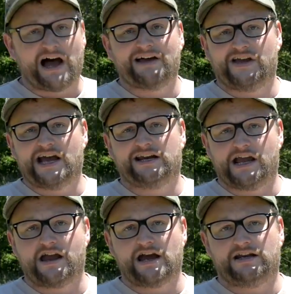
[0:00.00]

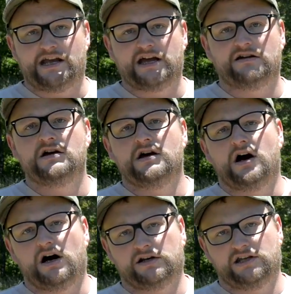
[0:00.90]
IV8888
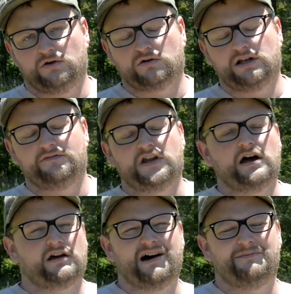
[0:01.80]
on
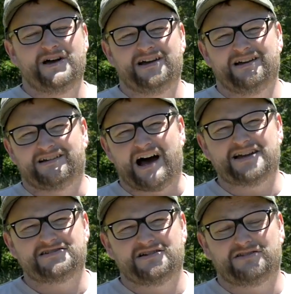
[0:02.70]
killcliff.com.
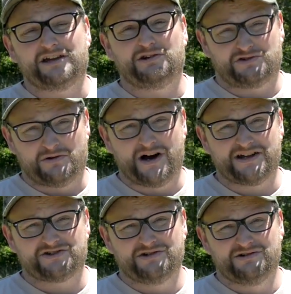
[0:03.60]
Guys, thank you so
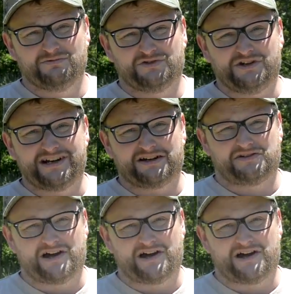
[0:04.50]
much. We'll see you next